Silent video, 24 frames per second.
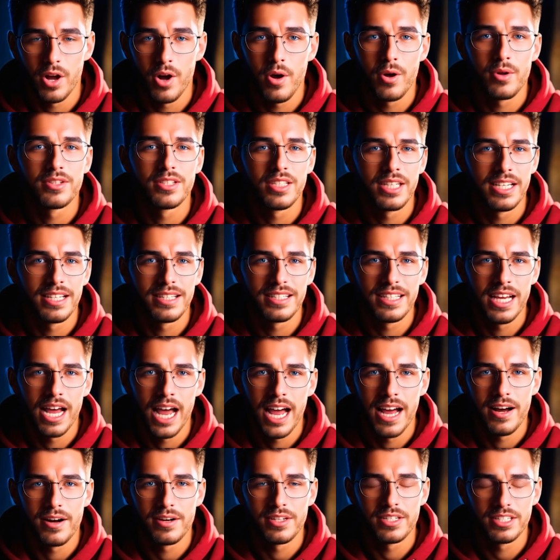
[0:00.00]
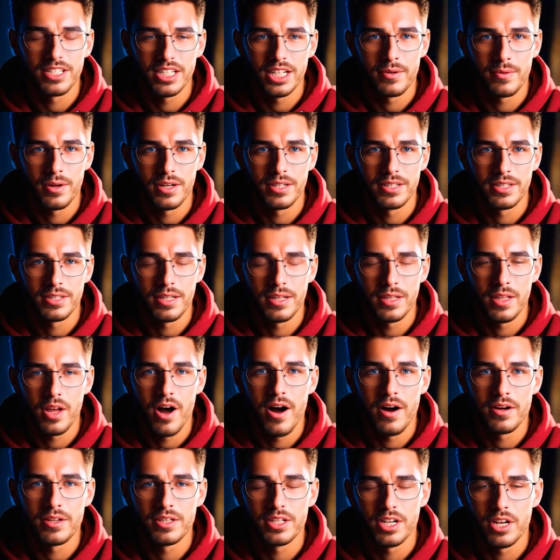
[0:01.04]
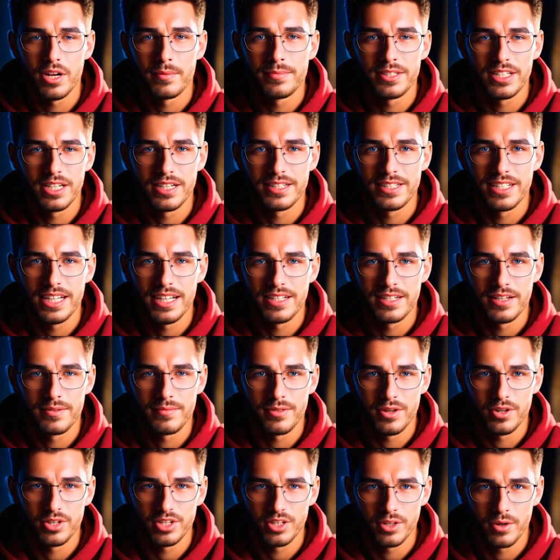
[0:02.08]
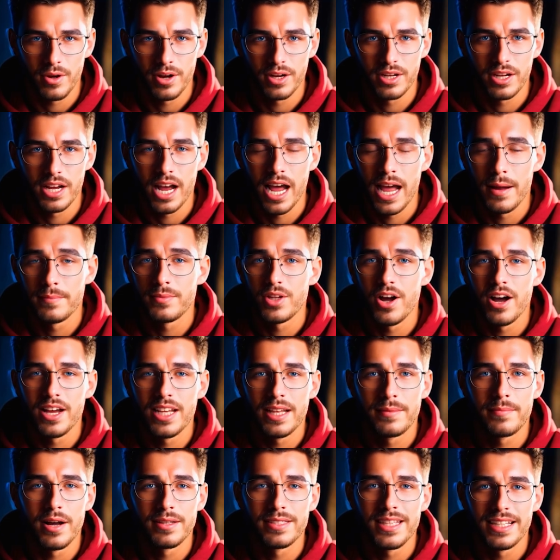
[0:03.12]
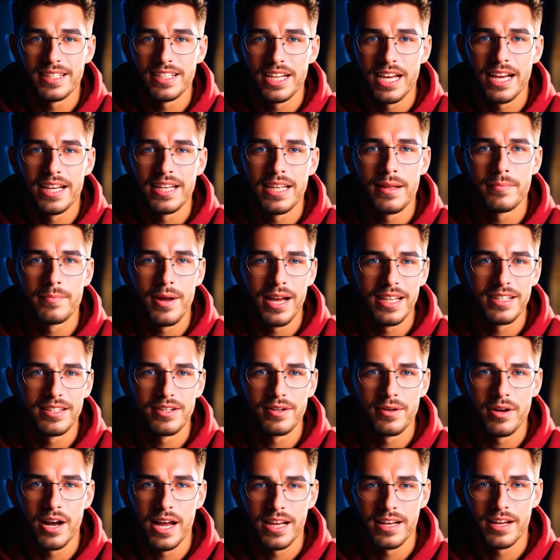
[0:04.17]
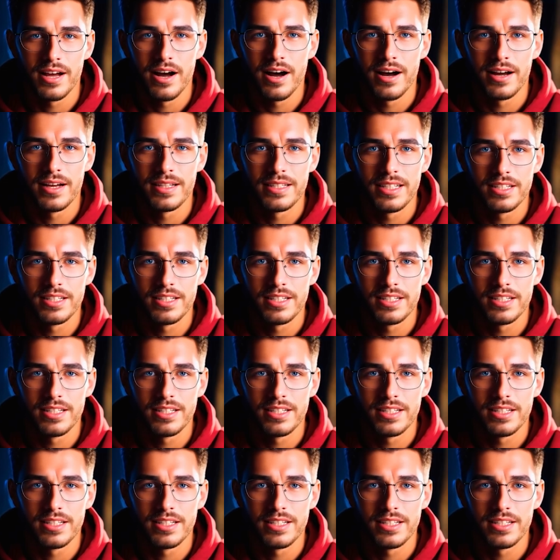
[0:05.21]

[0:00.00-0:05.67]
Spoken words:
holds the entire secret to the long-term success of your short. I'm talking about that tiny pencil icon in